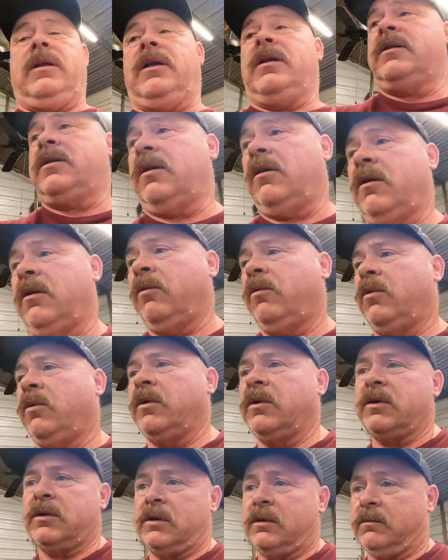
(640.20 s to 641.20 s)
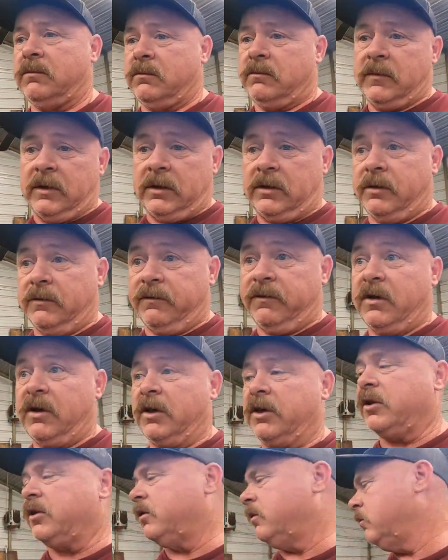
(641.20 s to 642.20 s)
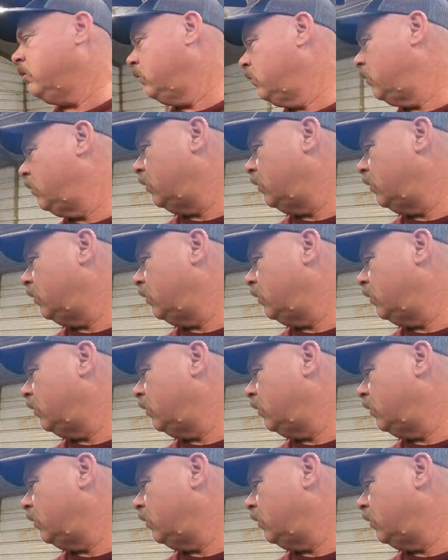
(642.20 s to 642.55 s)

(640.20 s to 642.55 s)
That's all I want, is it to function.